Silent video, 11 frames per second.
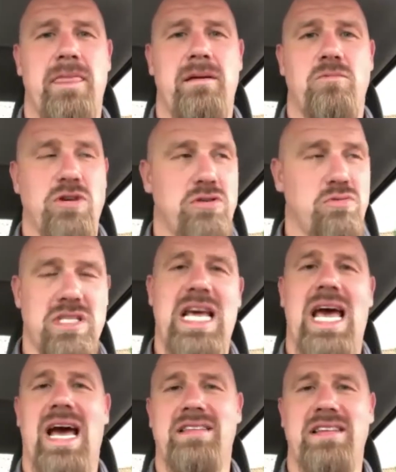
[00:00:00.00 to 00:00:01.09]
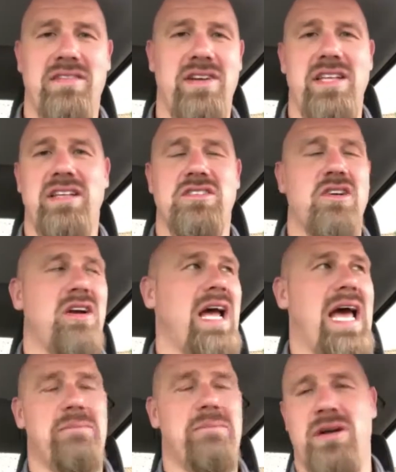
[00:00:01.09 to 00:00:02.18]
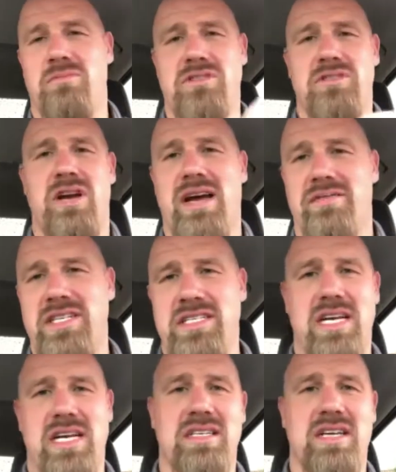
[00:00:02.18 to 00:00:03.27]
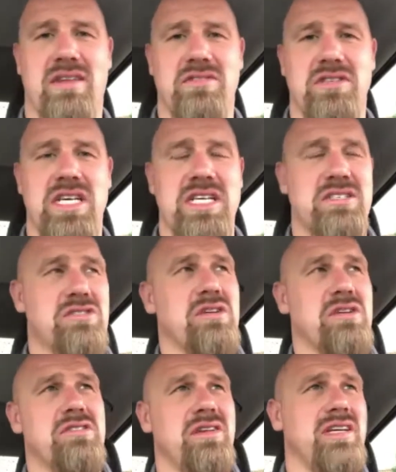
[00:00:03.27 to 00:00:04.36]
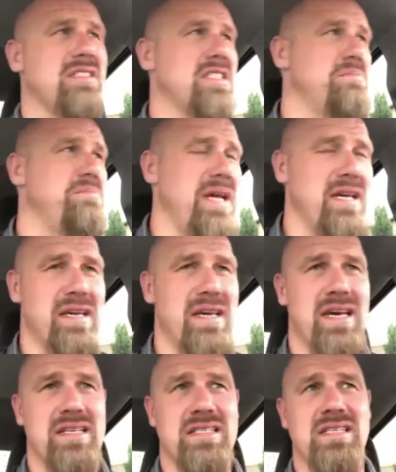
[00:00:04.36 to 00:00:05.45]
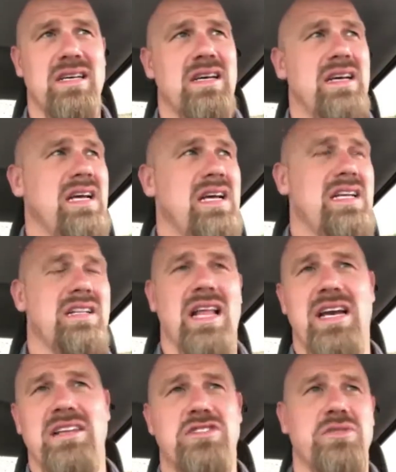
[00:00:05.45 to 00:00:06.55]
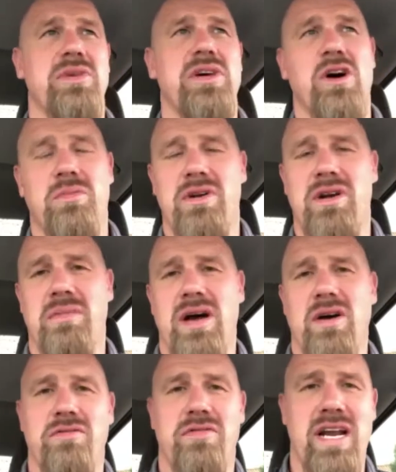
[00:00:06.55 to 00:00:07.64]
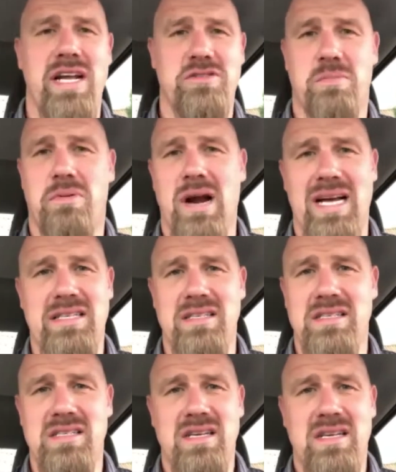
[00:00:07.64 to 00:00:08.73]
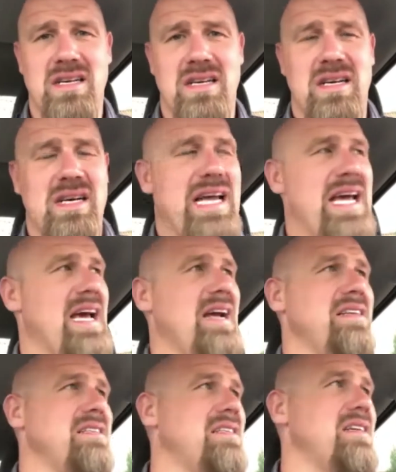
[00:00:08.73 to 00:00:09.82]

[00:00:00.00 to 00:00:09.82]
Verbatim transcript: which was the activity that started happening. We started having these kinds of conversations. So I started getting speaking gigs it led into me opening up my own financial practice and